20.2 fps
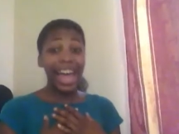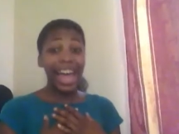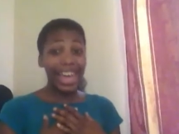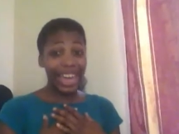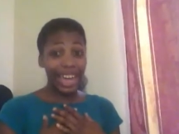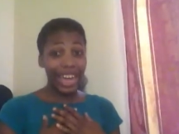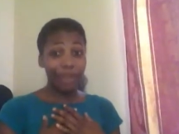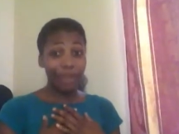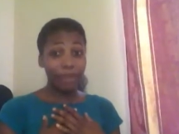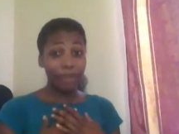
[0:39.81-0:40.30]

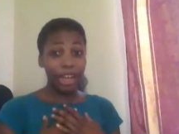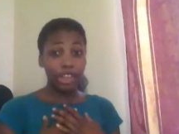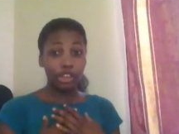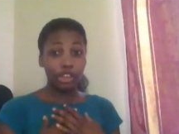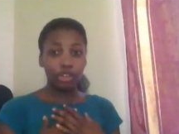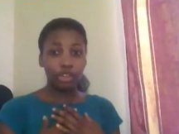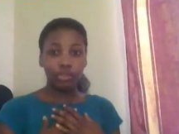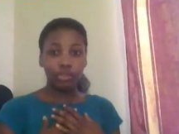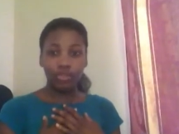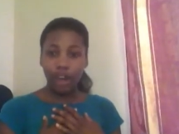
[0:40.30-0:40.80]
am
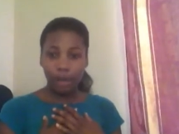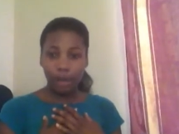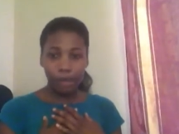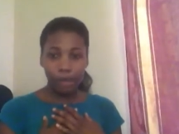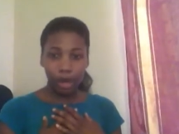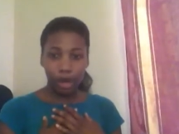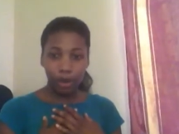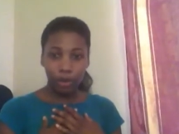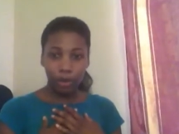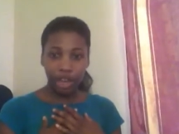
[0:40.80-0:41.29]
a drama
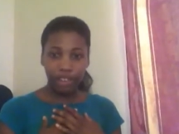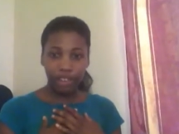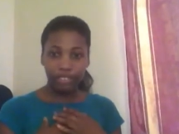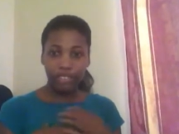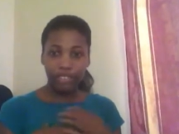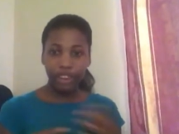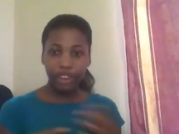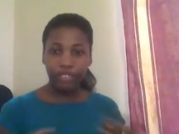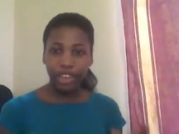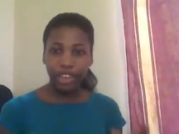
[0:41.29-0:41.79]
queen,
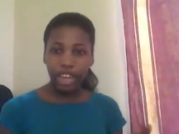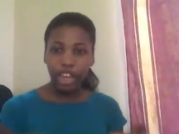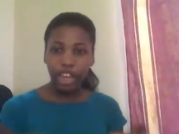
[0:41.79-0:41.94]
very